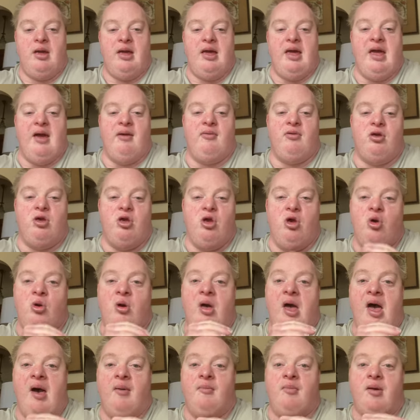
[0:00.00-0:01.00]
If you
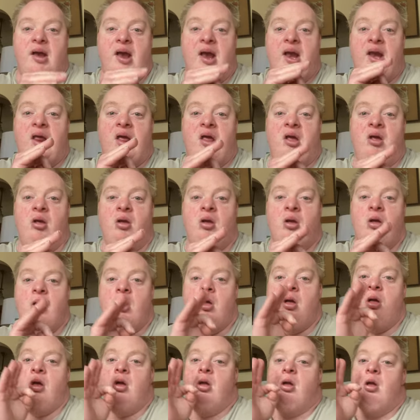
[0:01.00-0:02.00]
have any
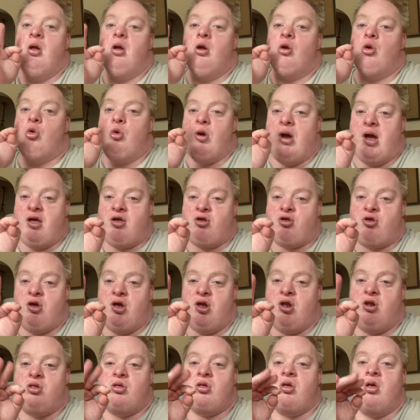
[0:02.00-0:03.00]

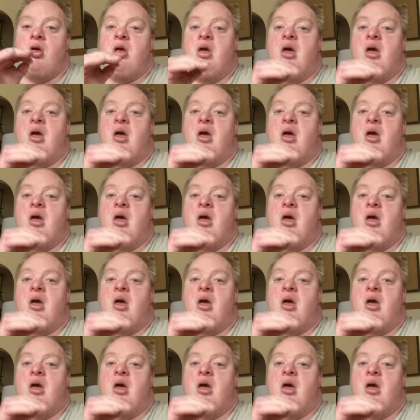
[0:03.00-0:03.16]
questions,